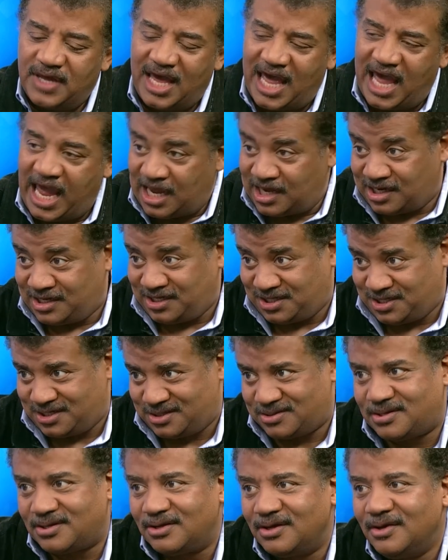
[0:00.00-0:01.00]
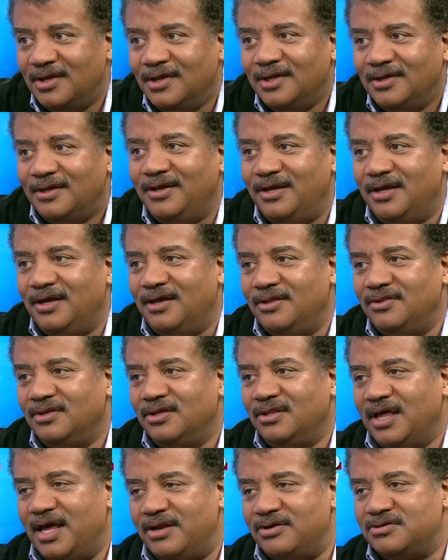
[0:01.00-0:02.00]
angst yes. in the
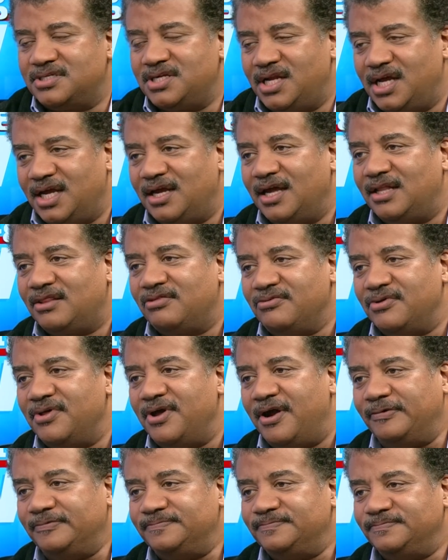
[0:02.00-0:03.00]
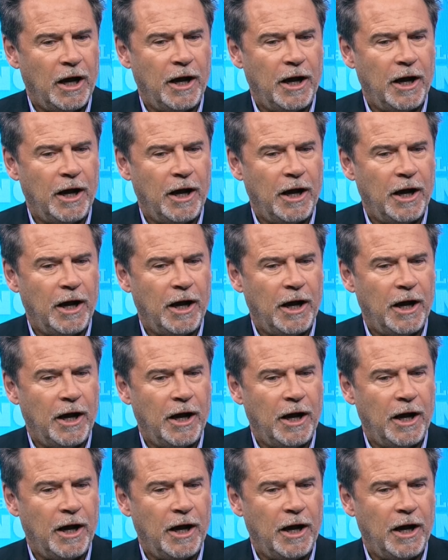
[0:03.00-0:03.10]
letters that I get through there.